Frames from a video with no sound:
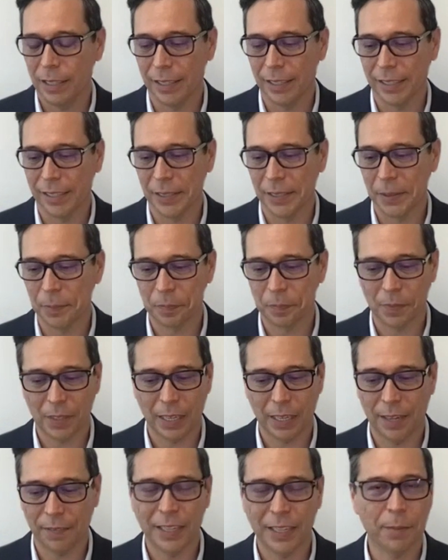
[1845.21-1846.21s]
um,
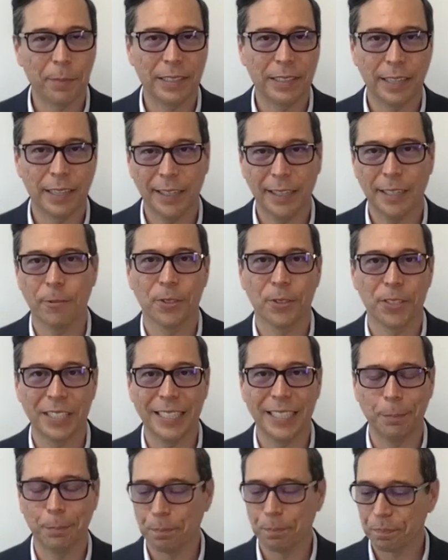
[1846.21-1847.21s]
i've got my daily
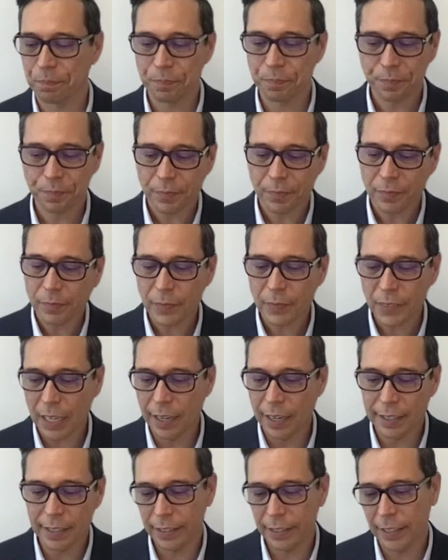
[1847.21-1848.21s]
routine
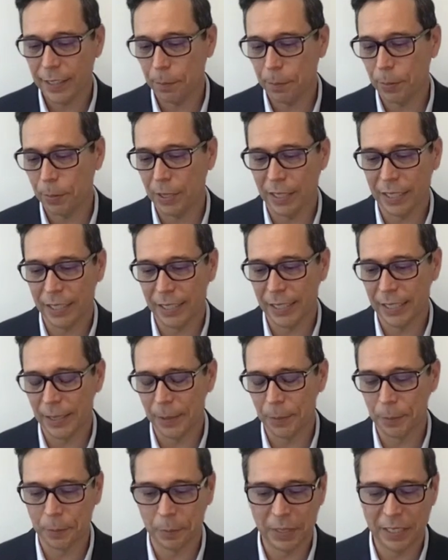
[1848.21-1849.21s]
i get up
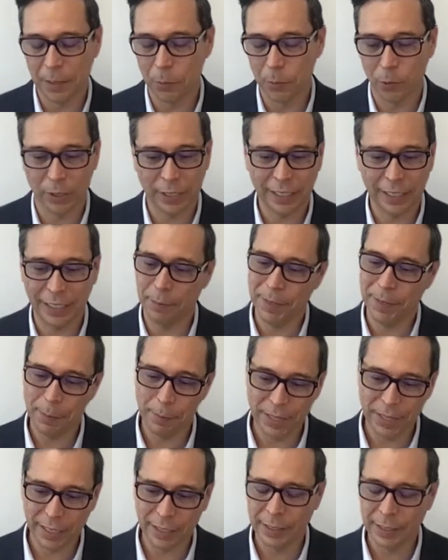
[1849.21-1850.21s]
um, in the morning in my
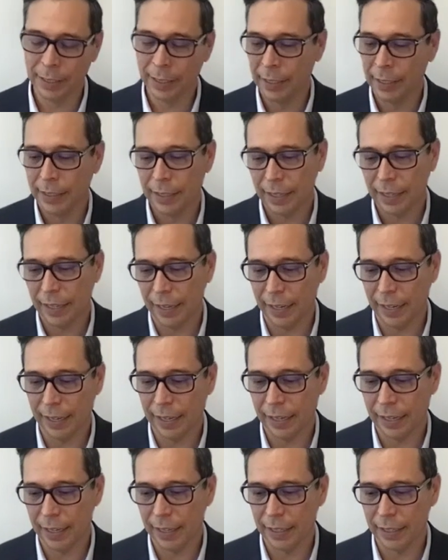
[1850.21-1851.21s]
bed
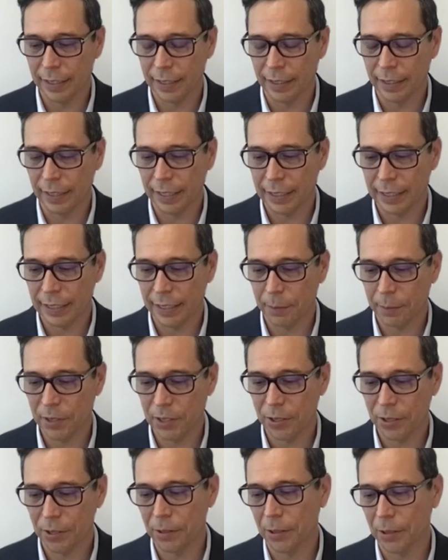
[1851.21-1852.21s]
and i get up
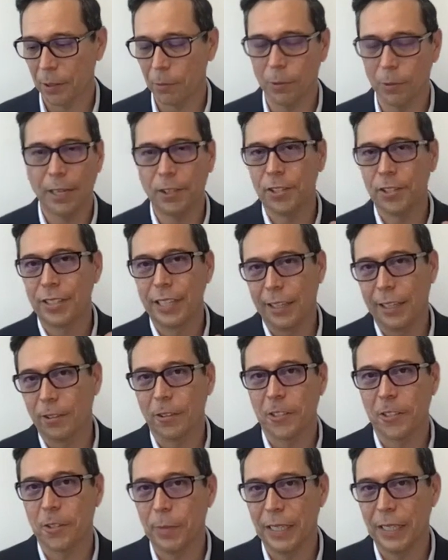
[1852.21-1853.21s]
to a watch that
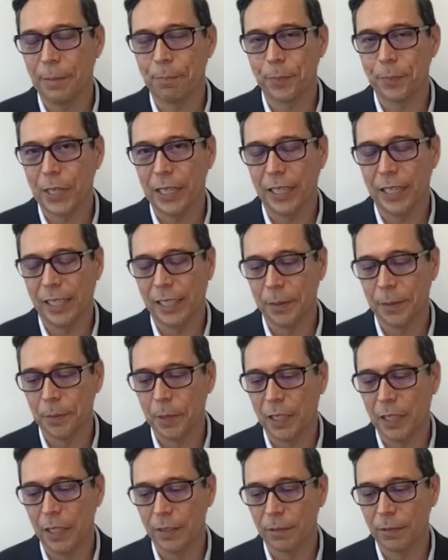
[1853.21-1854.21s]
alerts me um,
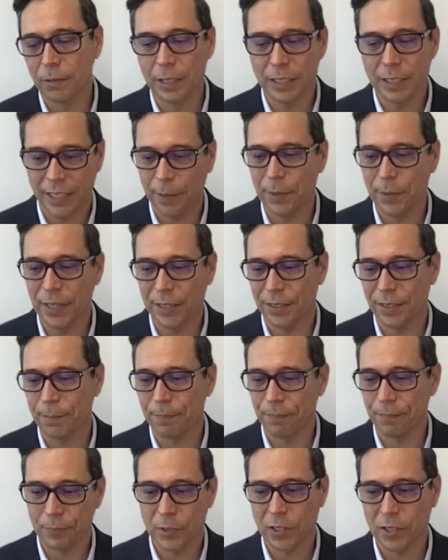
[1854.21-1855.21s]
of what time it is
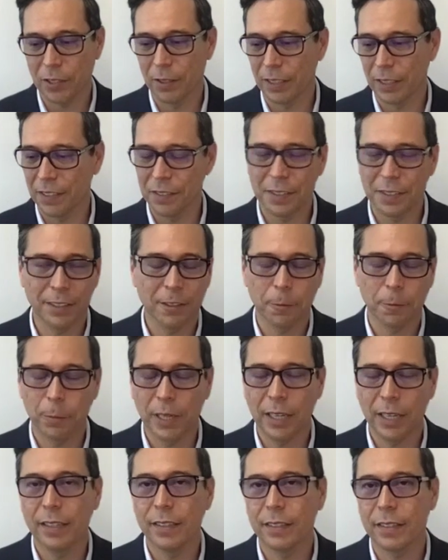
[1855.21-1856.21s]
so it gives me a little
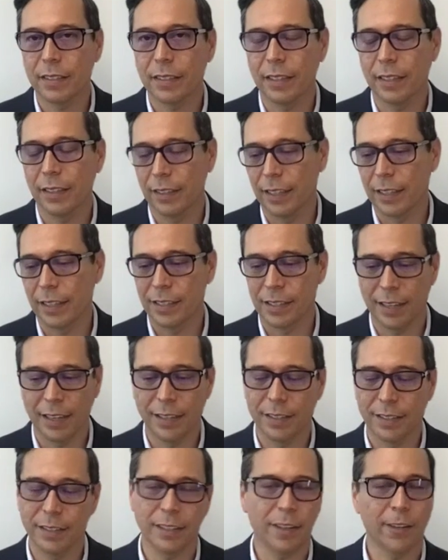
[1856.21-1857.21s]
buzz that
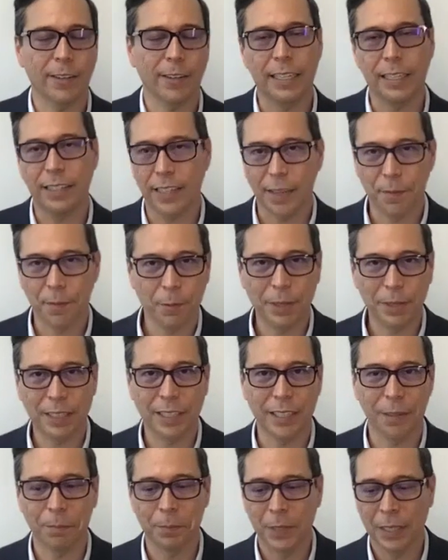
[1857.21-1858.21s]
says all right time to wake
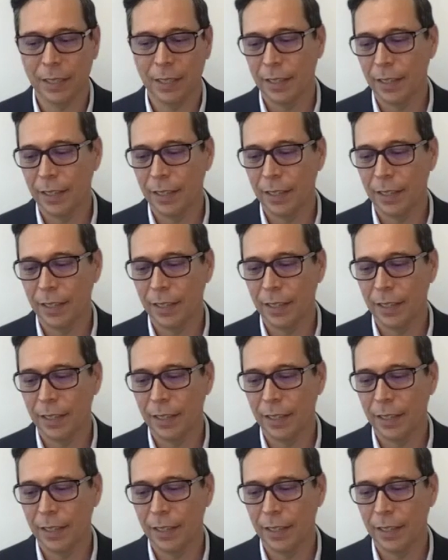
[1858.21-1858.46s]
up